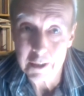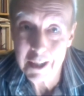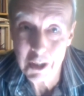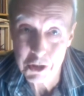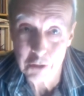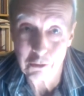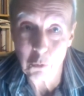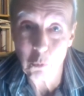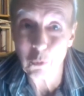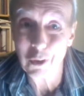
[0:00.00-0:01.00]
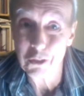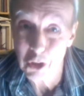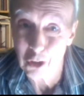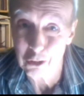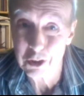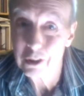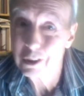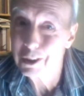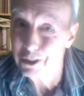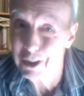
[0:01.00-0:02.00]
each of them will not
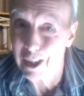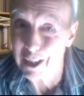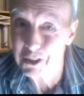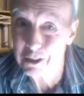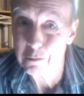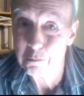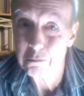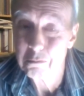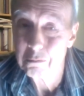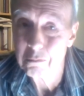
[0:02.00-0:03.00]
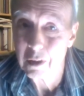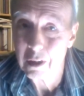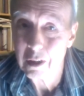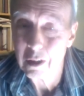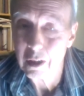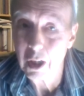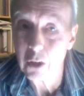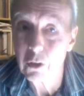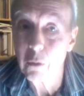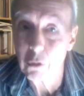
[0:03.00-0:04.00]
contest.
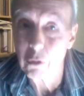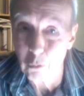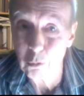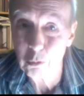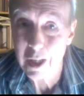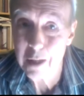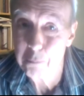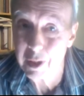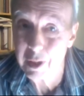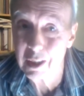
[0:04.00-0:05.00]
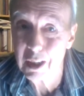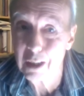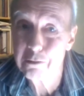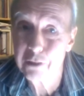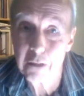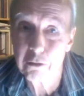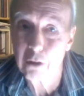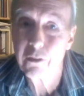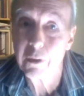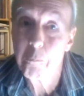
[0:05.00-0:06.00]
And they will all campaign in favour
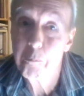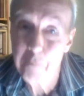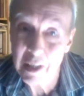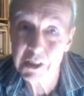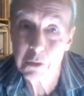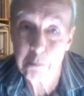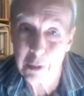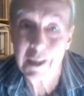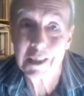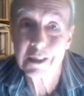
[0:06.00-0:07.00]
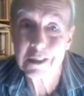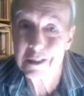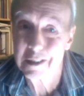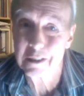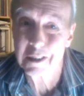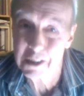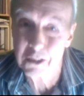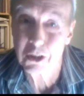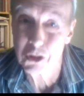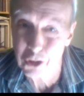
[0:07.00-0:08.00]
of the best place
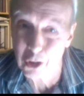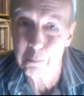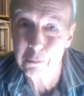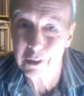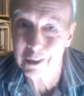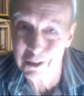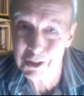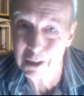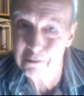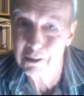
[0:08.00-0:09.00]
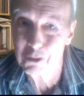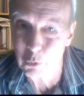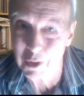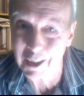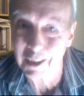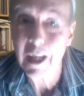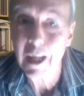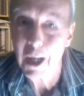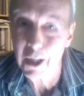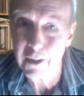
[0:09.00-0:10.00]
to stop the Conservatives winning
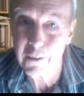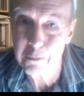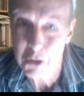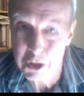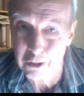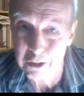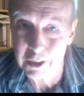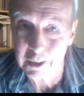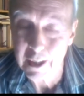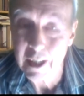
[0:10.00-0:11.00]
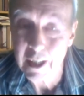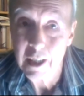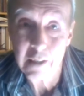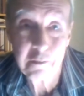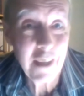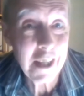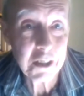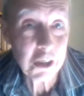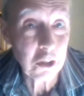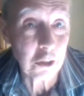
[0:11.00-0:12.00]
another majority. If
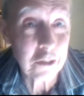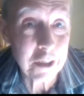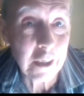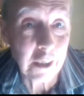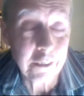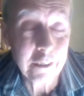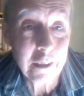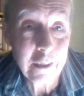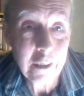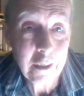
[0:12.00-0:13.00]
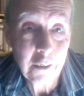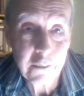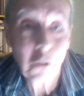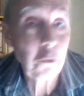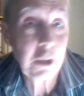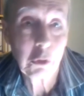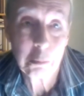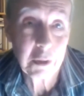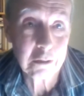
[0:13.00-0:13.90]
that is not done, the whole thing will be